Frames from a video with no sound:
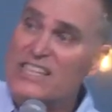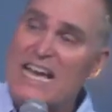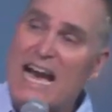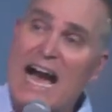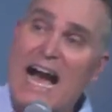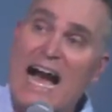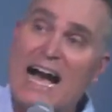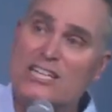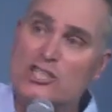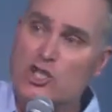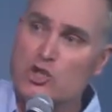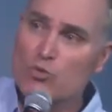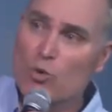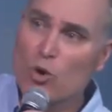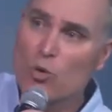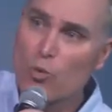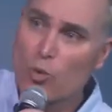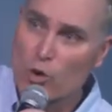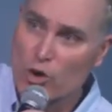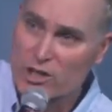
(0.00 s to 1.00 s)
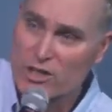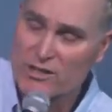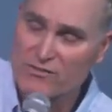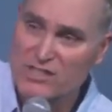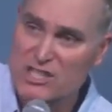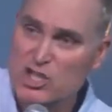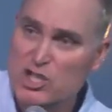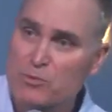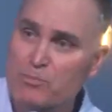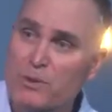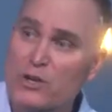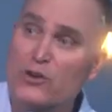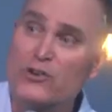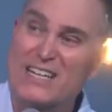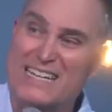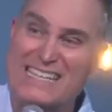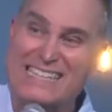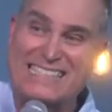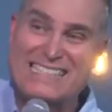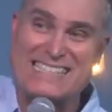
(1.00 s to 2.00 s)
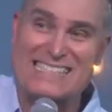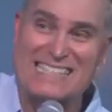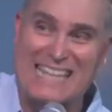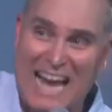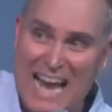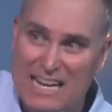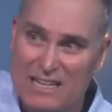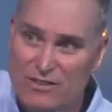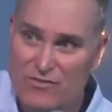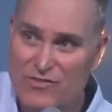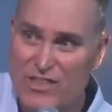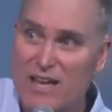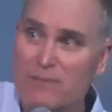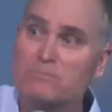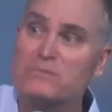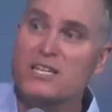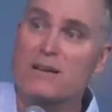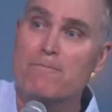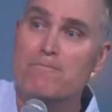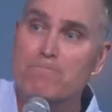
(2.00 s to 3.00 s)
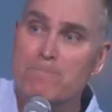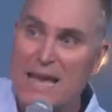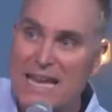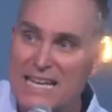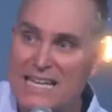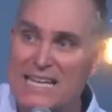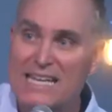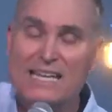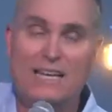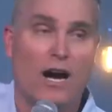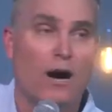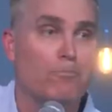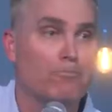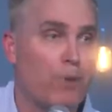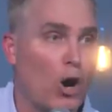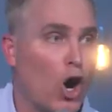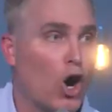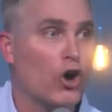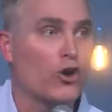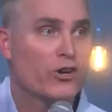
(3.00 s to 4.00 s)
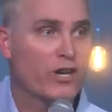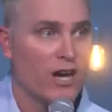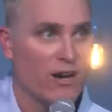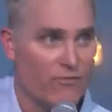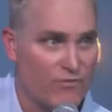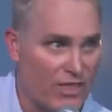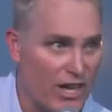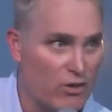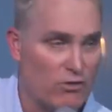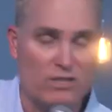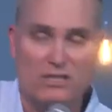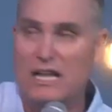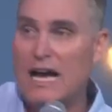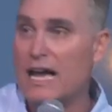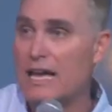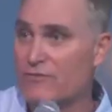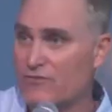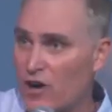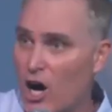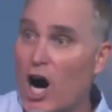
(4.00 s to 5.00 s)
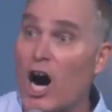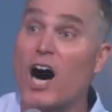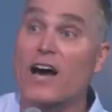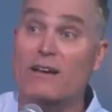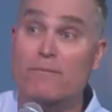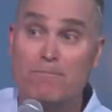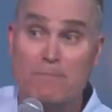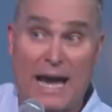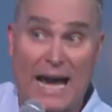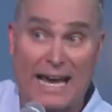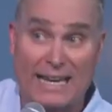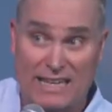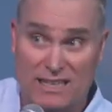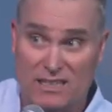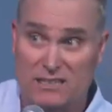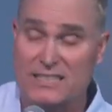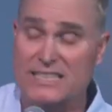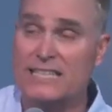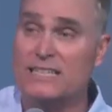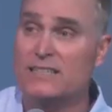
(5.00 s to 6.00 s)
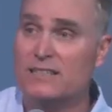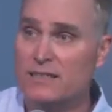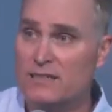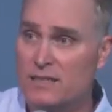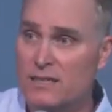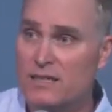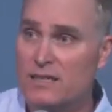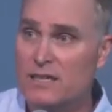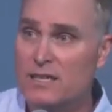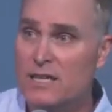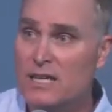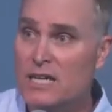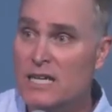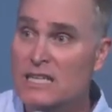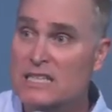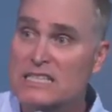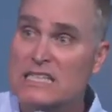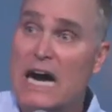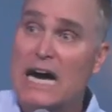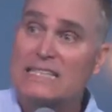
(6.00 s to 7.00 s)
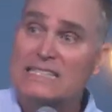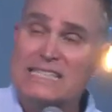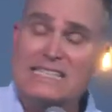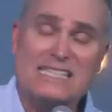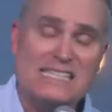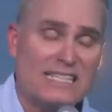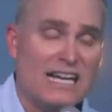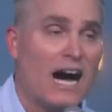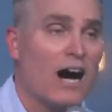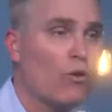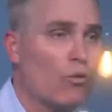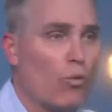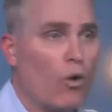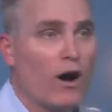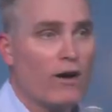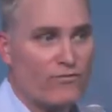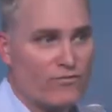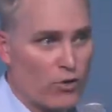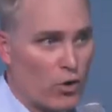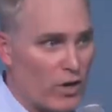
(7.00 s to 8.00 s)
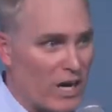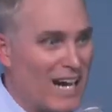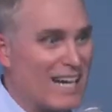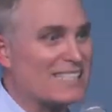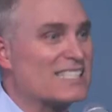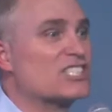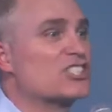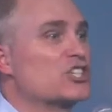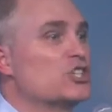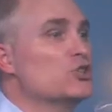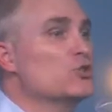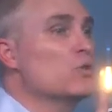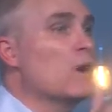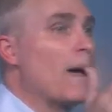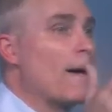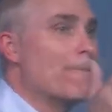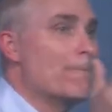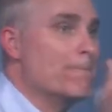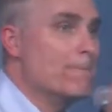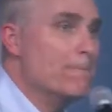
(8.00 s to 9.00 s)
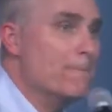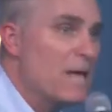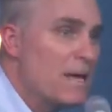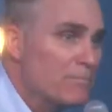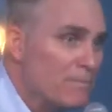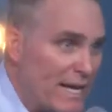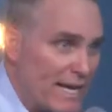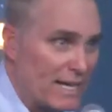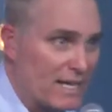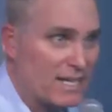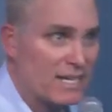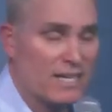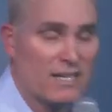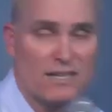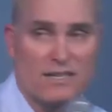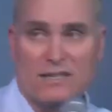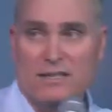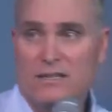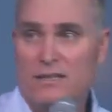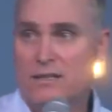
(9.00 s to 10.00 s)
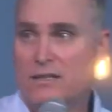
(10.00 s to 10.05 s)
the actual work of the Spirit inside of them to make it a part of their life automatically. God does not want for us to mimic.